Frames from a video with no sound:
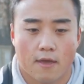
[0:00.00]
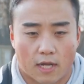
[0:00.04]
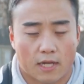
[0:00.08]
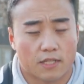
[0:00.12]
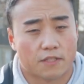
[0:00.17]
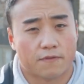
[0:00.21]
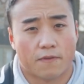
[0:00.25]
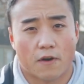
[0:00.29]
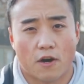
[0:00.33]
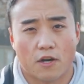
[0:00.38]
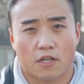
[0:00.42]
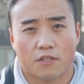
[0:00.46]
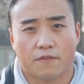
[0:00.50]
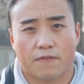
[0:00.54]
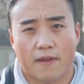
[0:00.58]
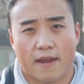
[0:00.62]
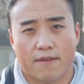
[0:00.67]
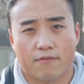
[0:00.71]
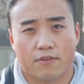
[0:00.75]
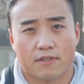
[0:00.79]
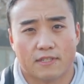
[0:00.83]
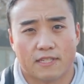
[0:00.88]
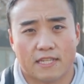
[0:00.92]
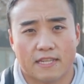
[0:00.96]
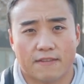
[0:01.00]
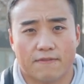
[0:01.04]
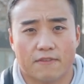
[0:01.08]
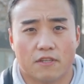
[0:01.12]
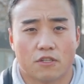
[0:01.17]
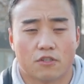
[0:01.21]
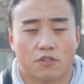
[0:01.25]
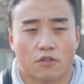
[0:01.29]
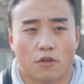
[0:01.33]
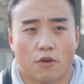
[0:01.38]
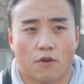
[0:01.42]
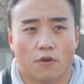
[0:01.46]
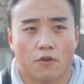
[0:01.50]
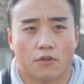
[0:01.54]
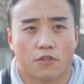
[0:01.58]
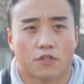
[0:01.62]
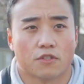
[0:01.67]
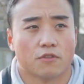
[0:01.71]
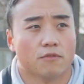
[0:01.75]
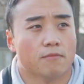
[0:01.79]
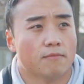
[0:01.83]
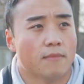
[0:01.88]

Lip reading: As far as favorite TV shows,